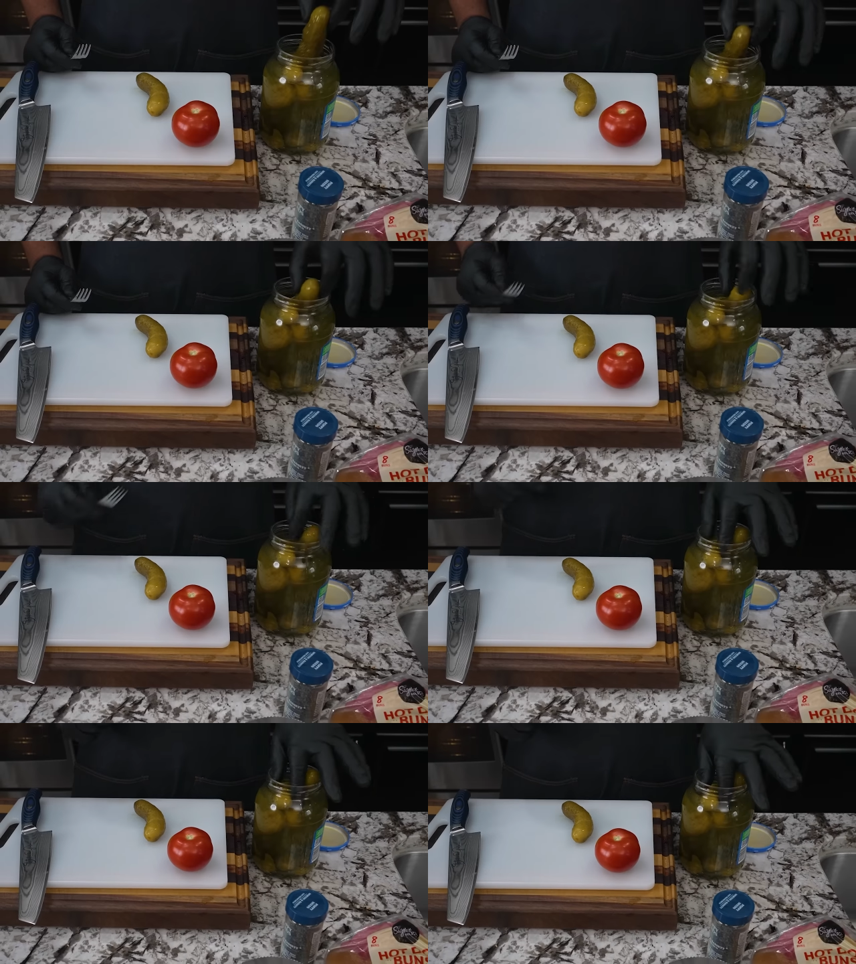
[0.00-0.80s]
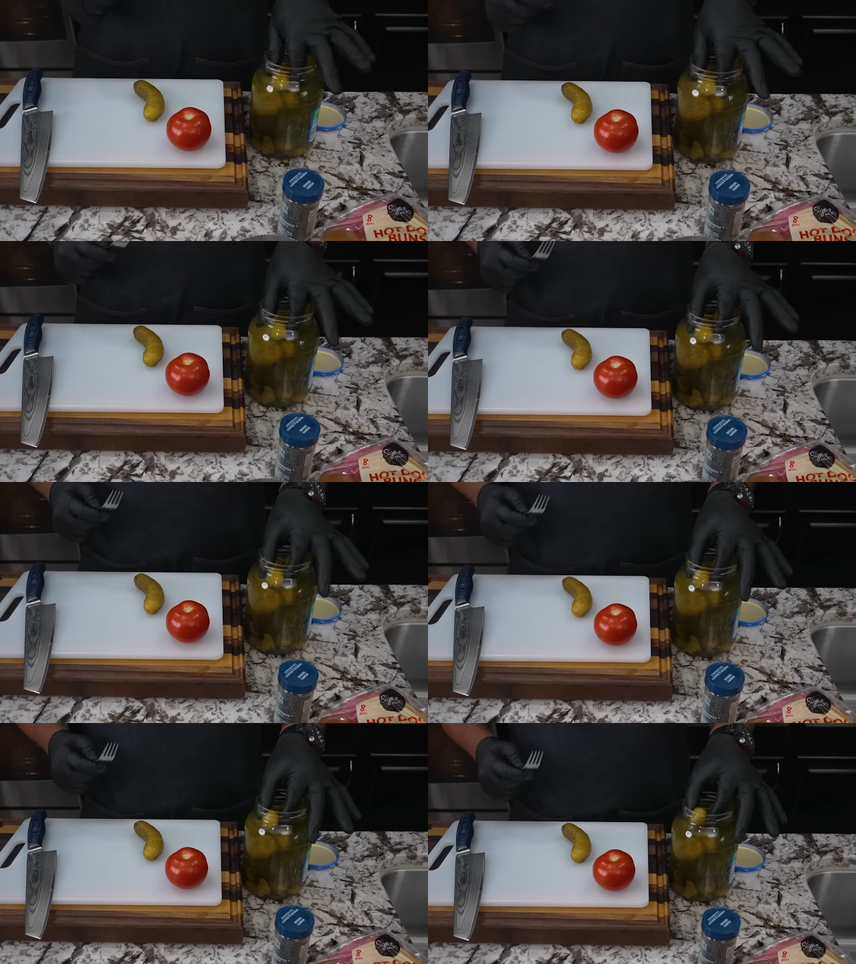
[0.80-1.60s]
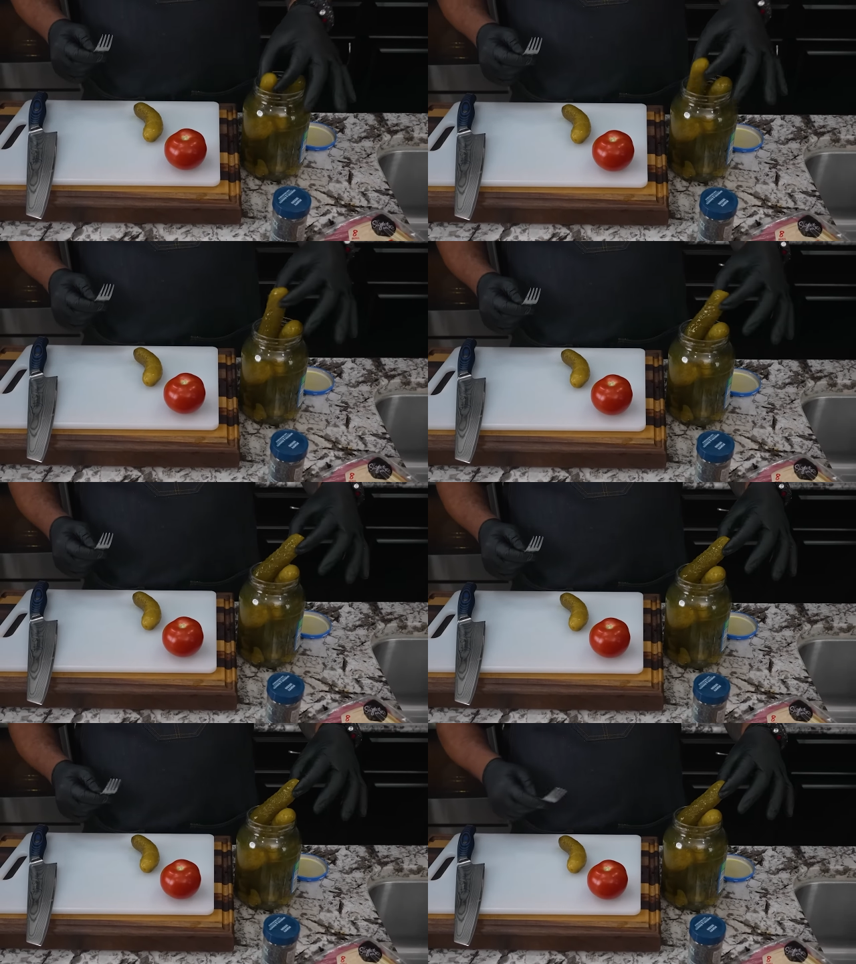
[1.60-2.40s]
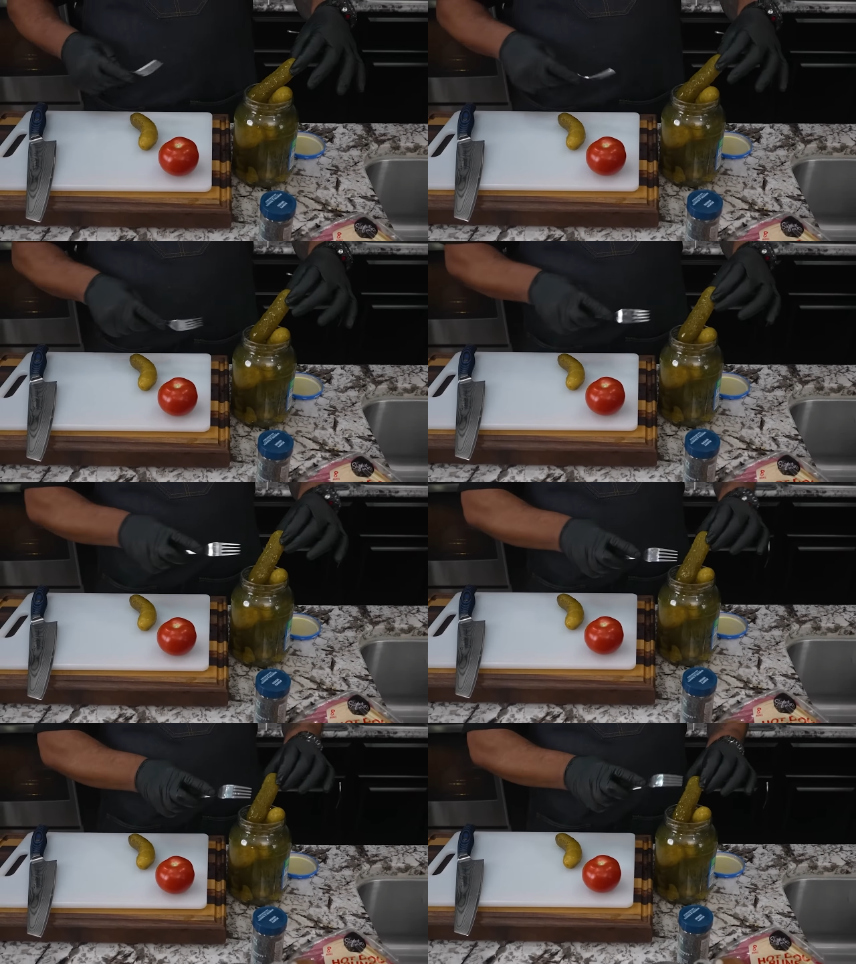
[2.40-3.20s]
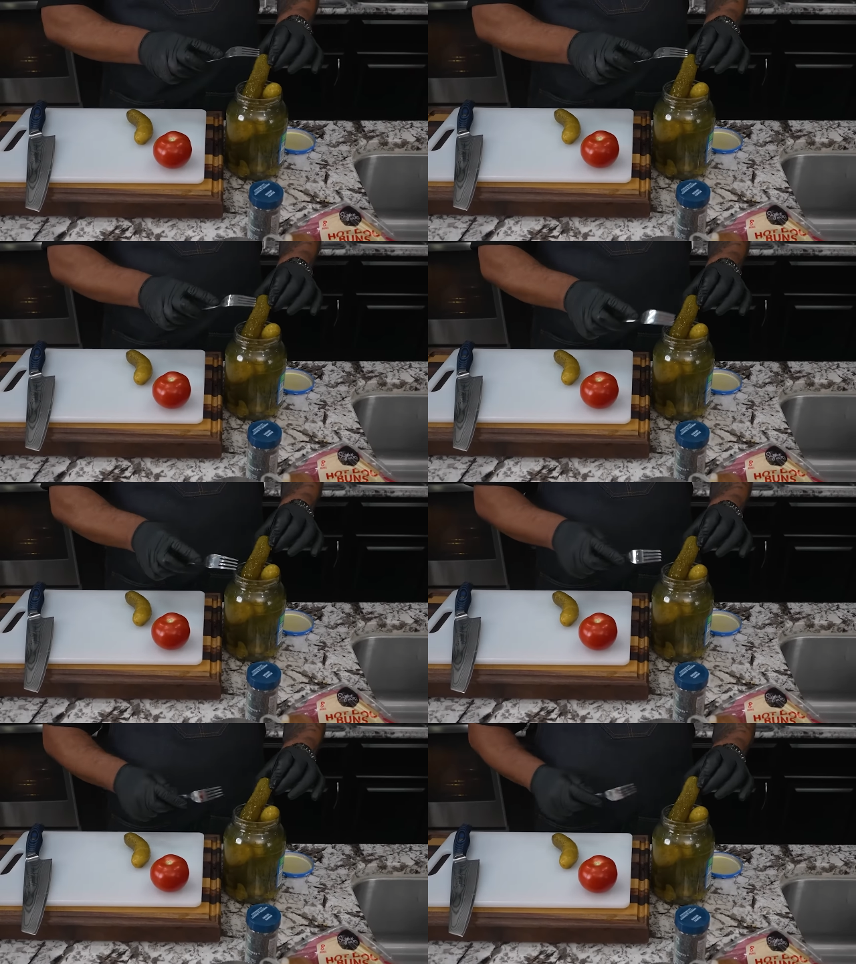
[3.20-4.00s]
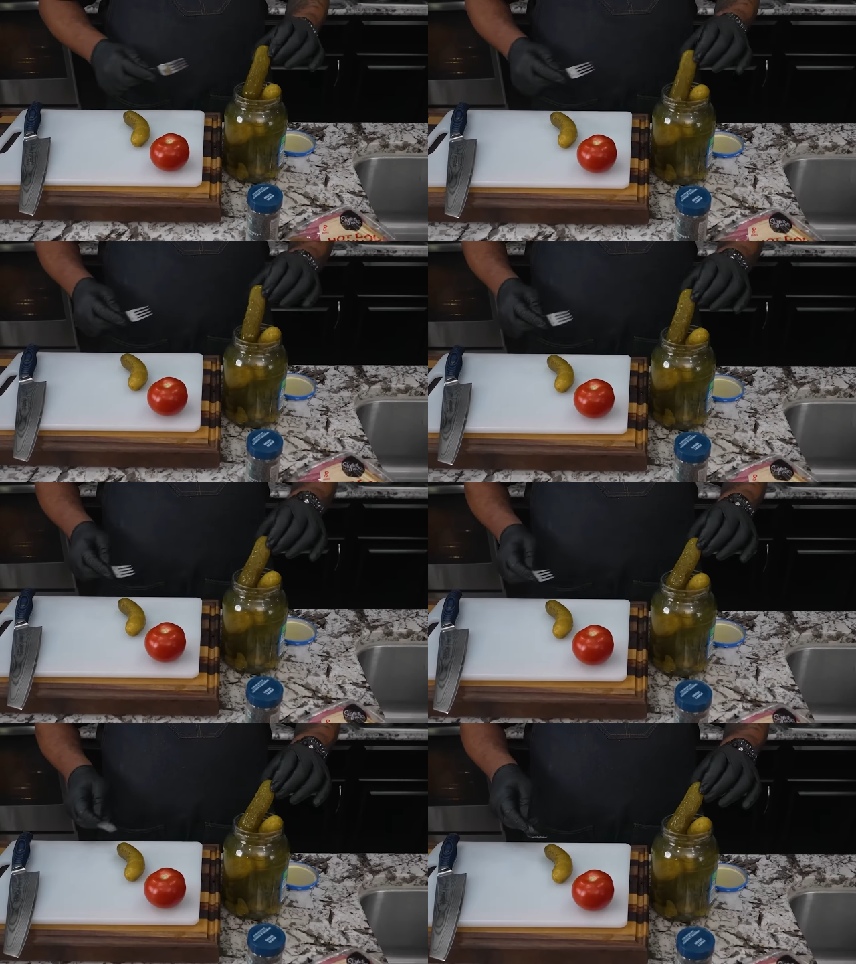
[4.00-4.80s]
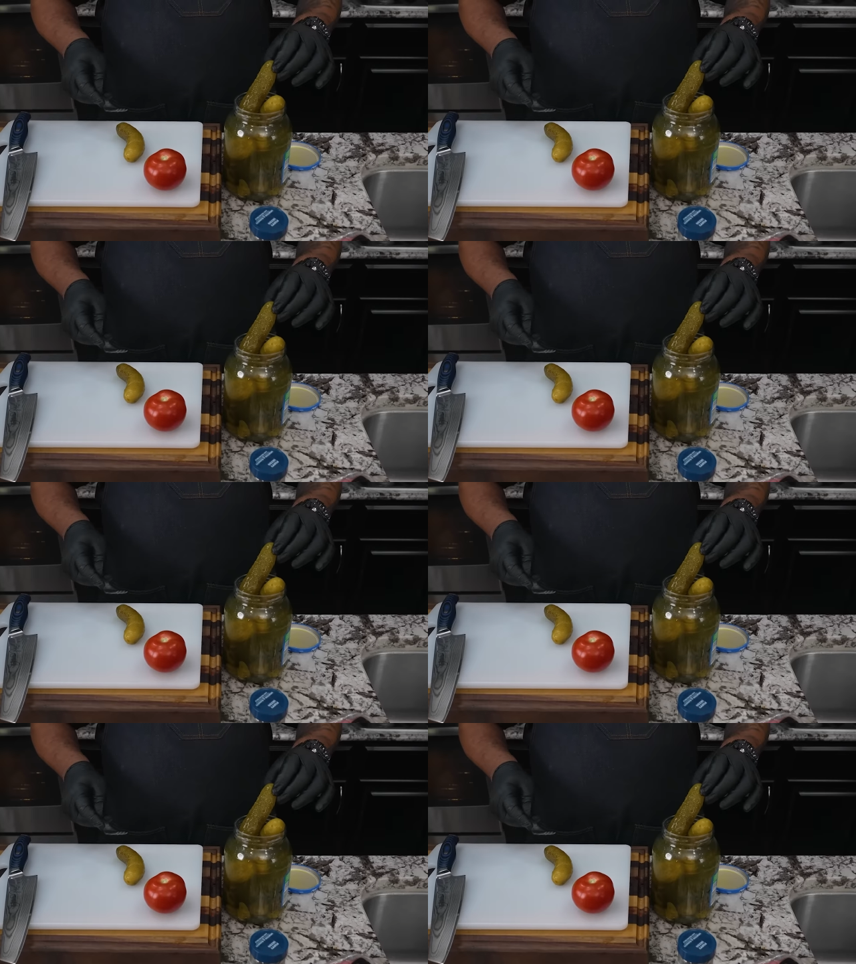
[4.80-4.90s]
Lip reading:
(no speaker visible)